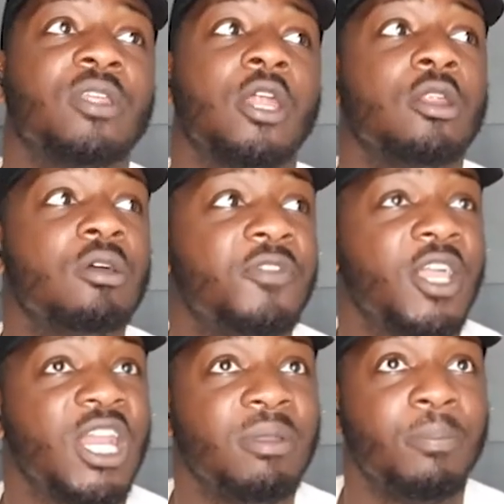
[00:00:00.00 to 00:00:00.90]
know if they're
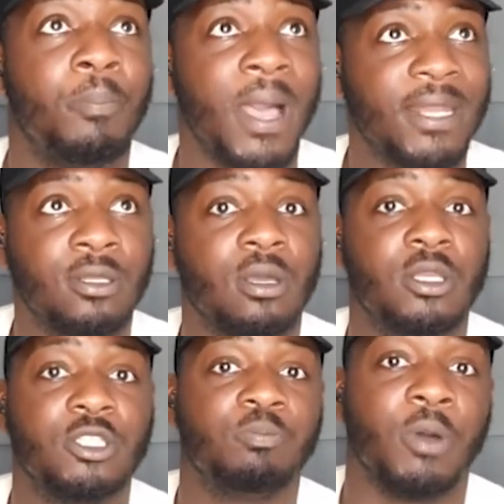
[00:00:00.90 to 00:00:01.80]
going to be bad
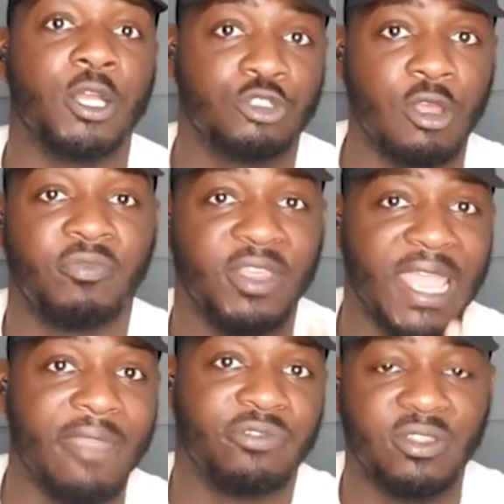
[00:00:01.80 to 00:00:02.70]
guys, but I just don't think
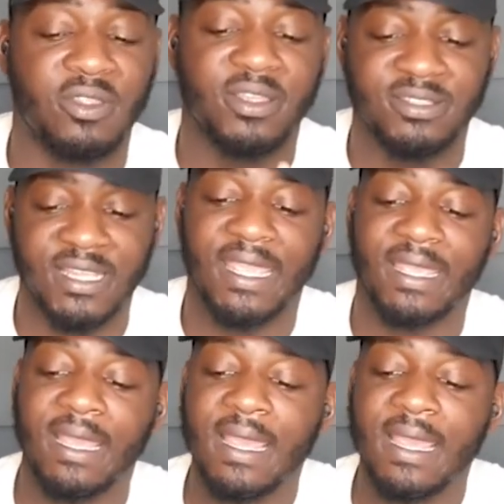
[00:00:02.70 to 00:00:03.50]
everything that they're saying